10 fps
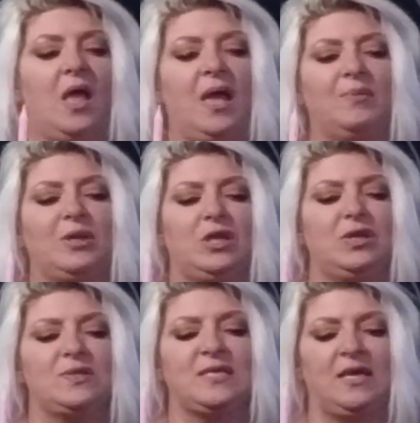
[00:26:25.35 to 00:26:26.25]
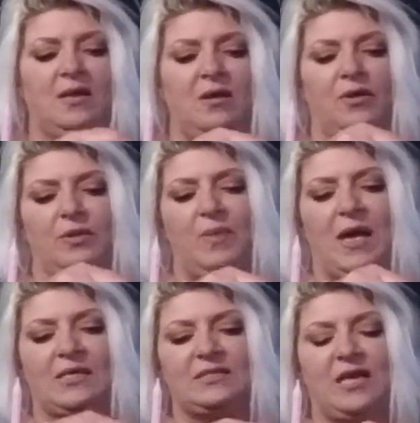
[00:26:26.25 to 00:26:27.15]
I'm going to use it on the
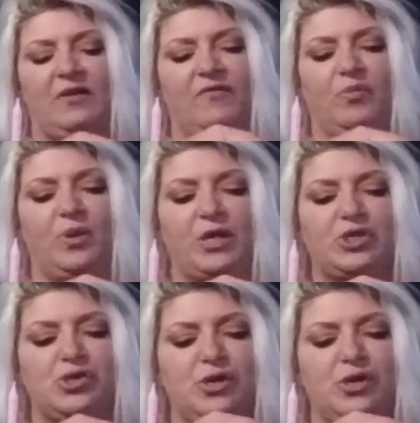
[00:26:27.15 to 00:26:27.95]
back side of her picture,